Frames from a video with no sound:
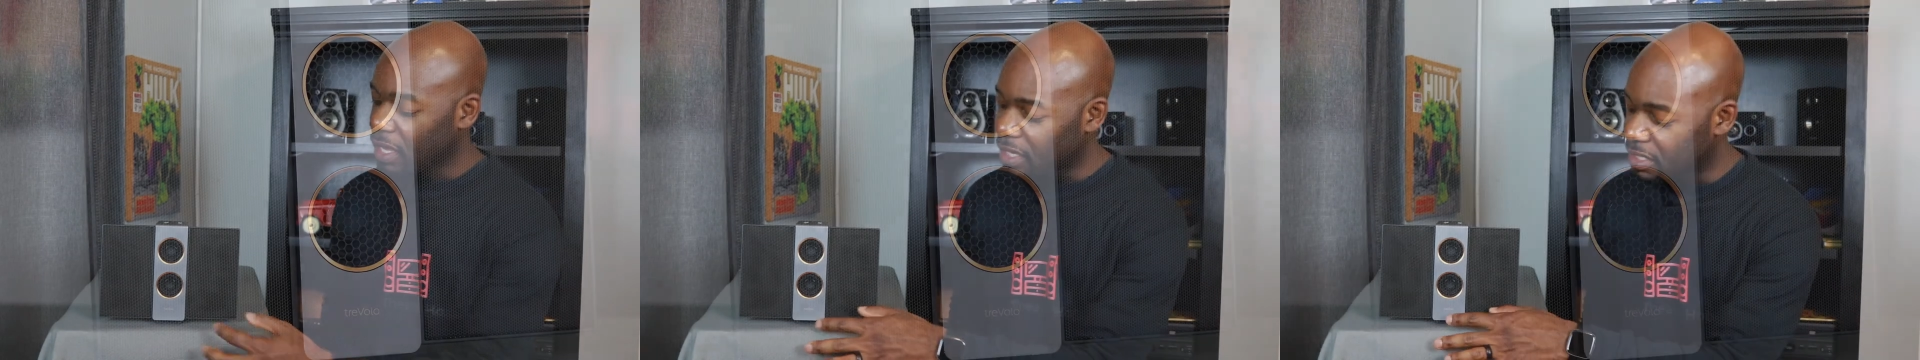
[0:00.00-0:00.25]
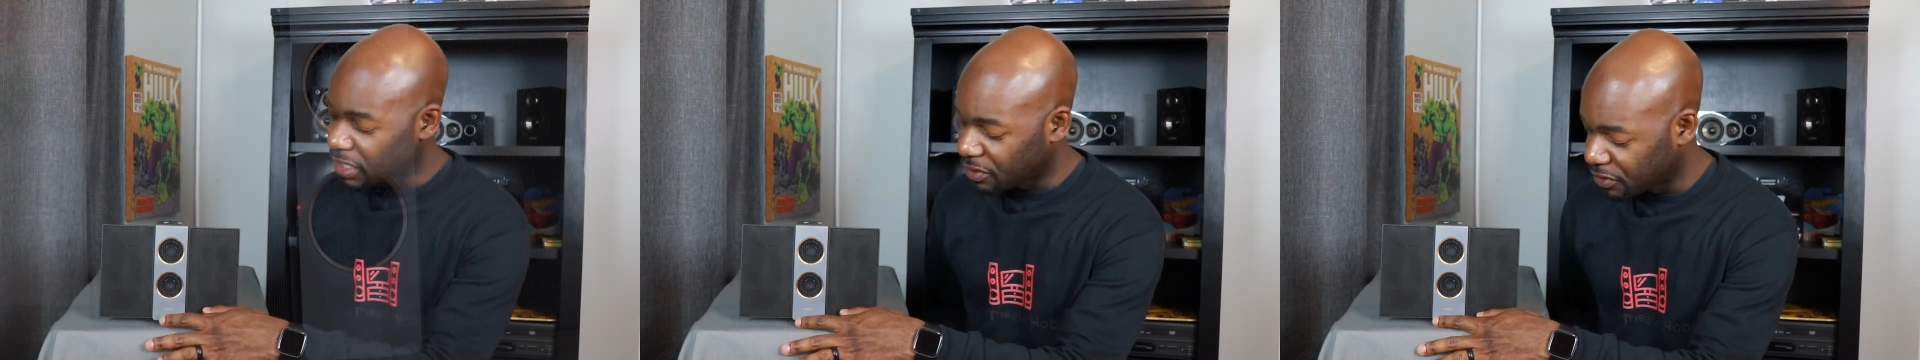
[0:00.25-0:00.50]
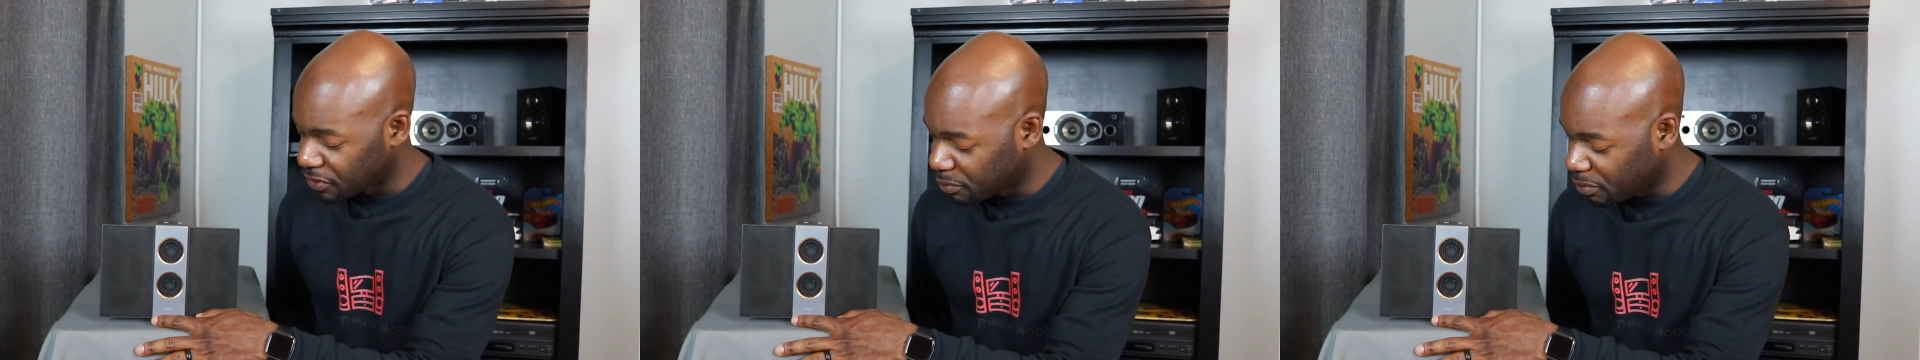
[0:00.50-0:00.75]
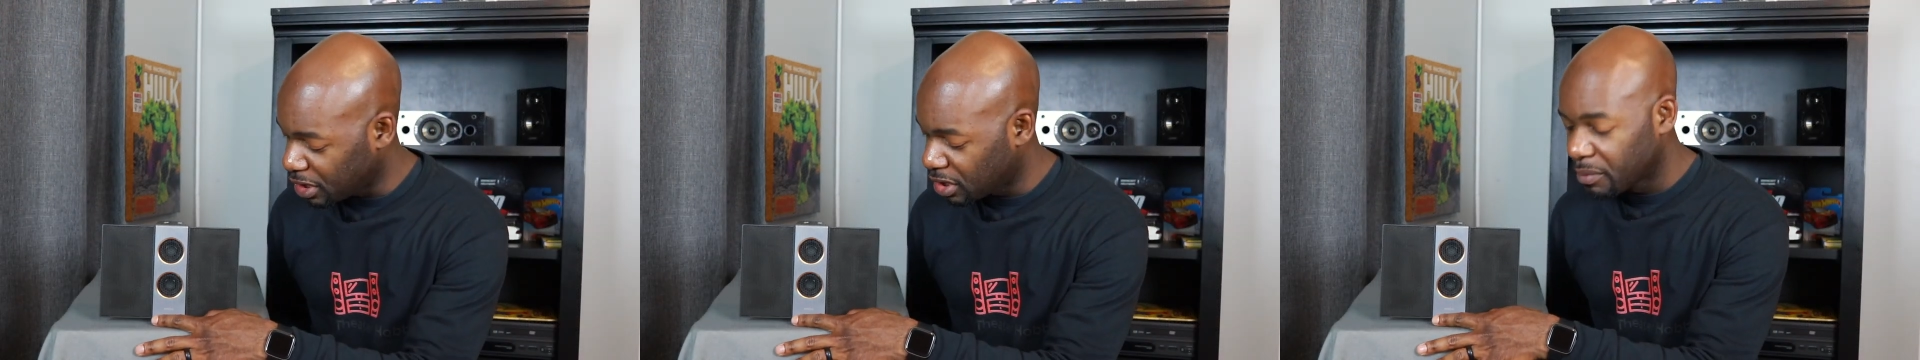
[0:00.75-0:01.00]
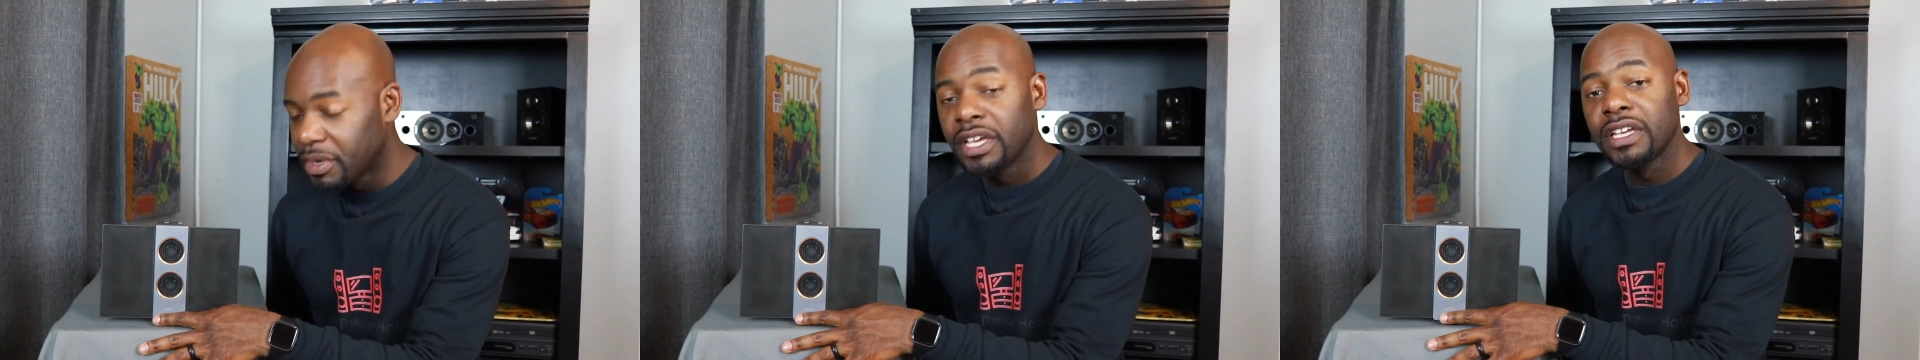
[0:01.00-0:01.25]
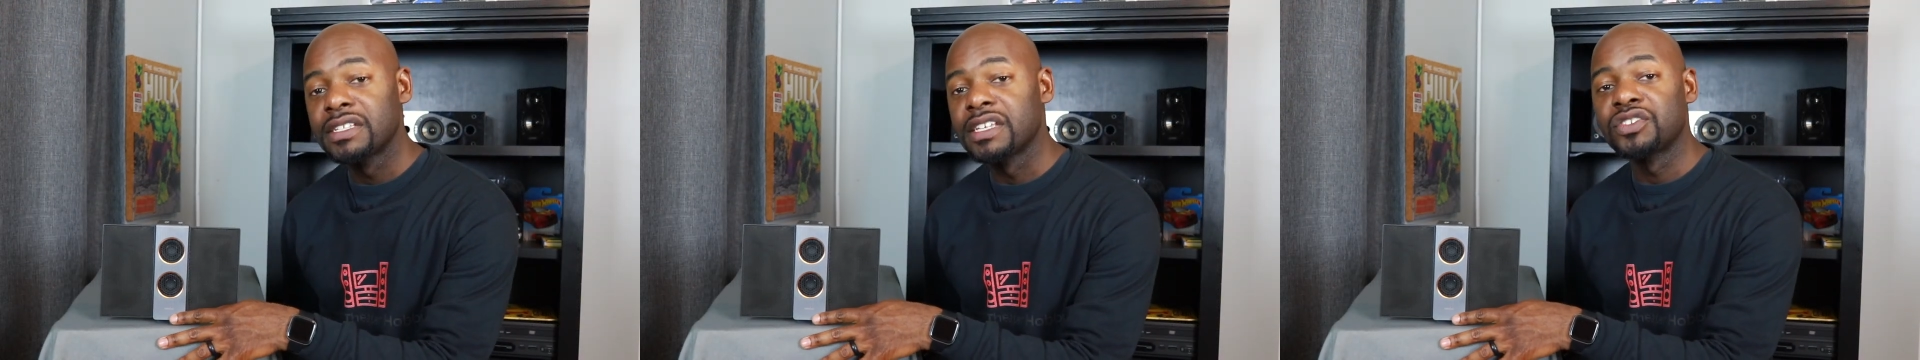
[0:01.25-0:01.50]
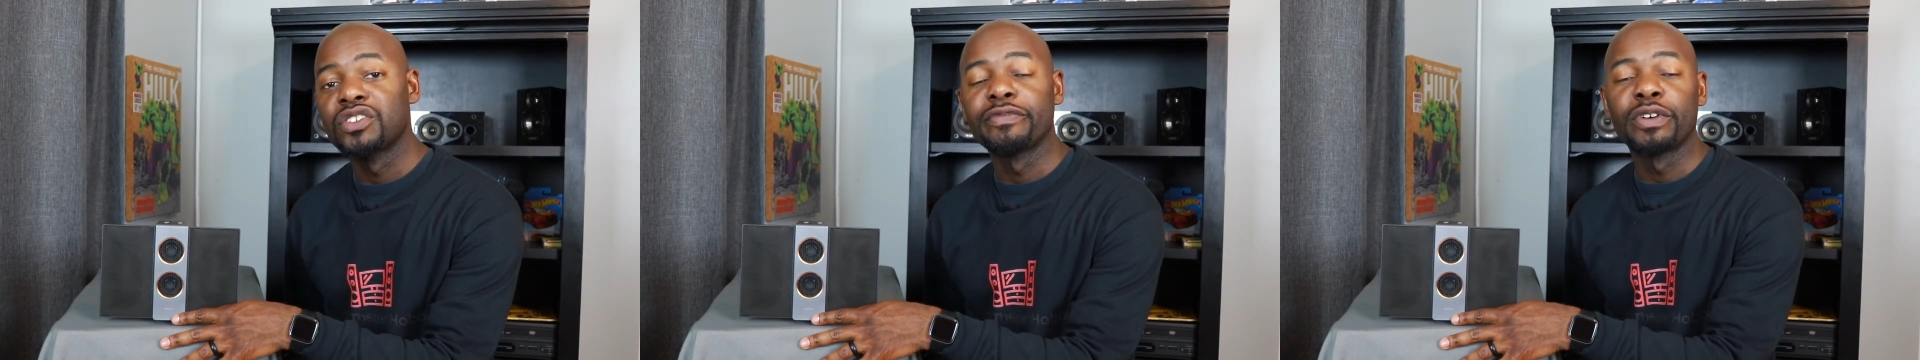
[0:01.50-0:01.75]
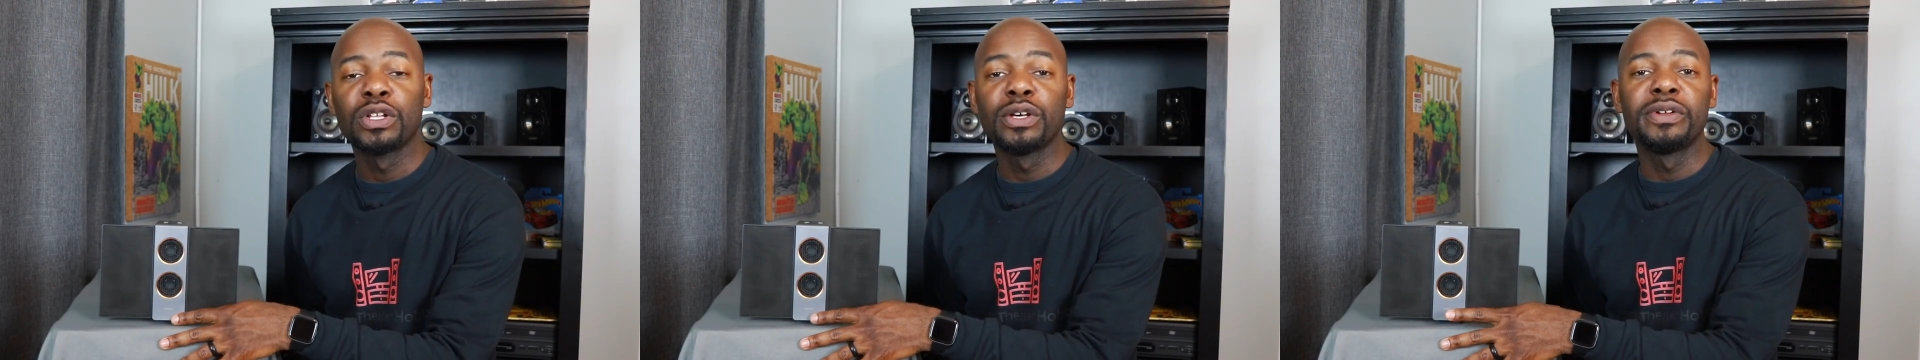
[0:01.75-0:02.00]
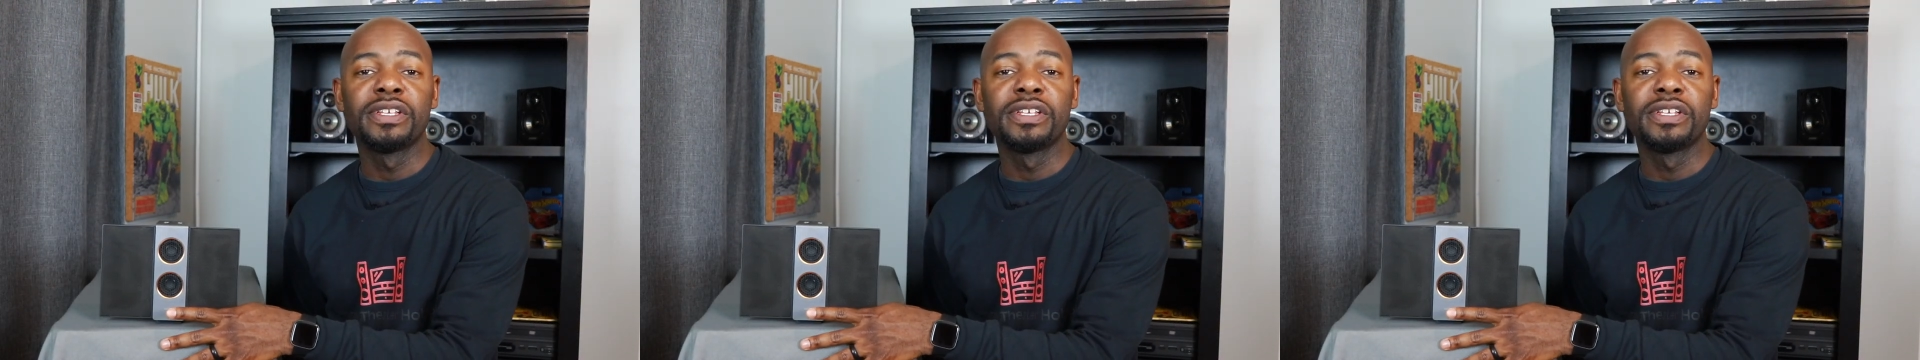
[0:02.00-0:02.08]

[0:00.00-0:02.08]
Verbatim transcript: And down there at the bottom, it says treVolo